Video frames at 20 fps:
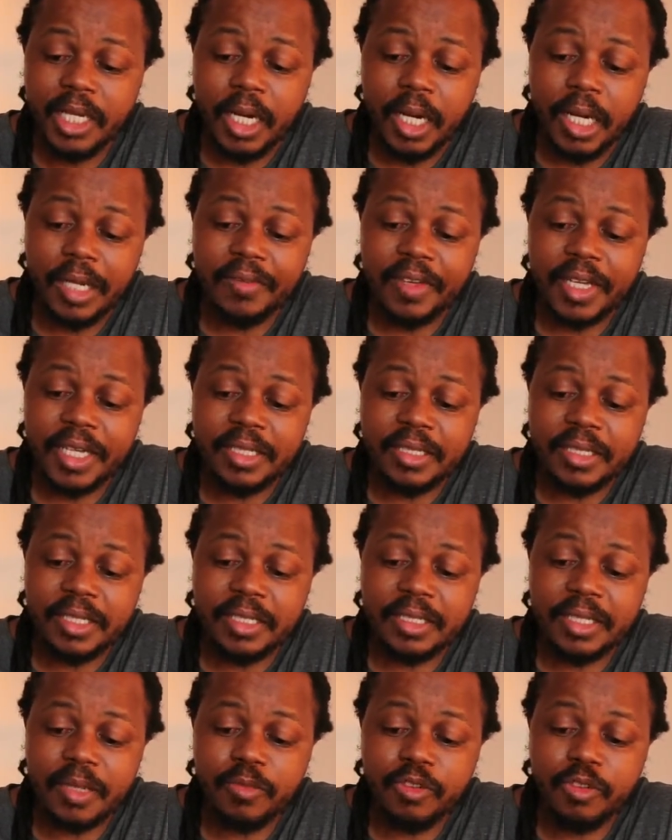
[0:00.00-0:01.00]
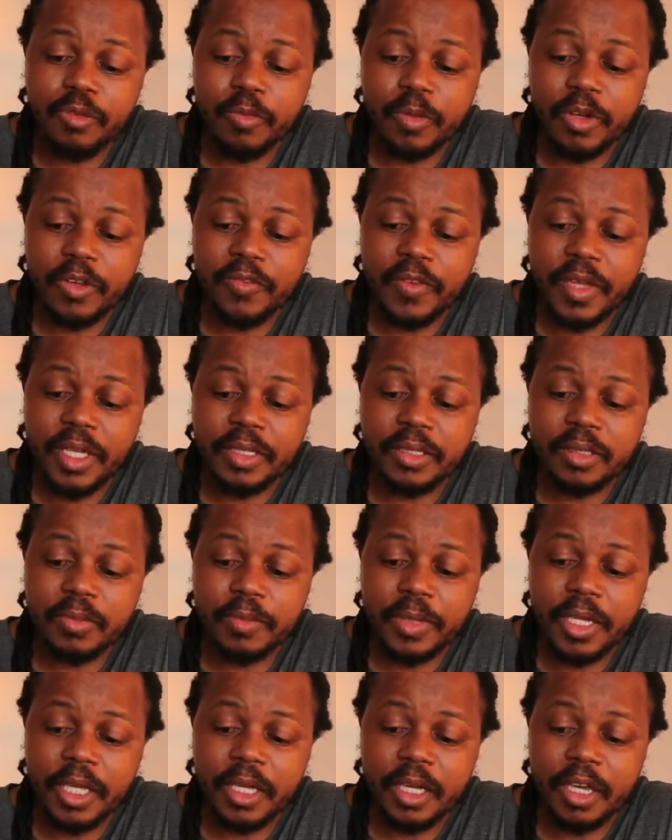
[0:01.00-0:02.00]
However, I can see some new
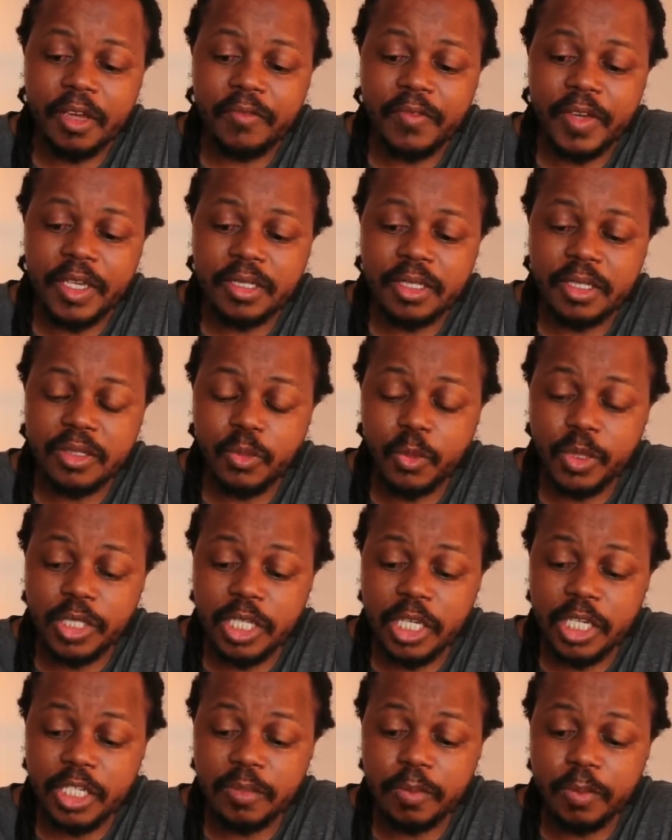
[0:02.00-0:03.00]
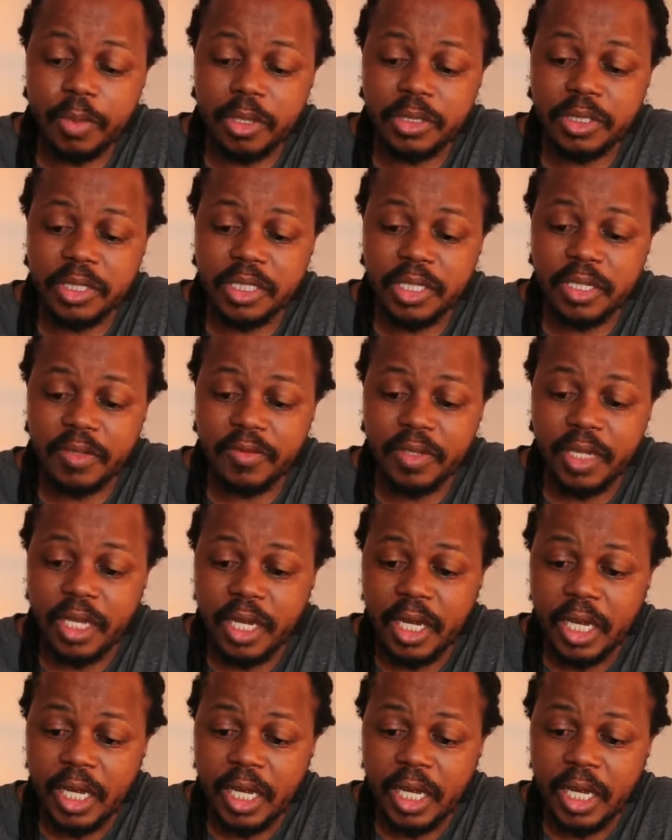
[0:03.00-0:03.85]
faces, which is positive.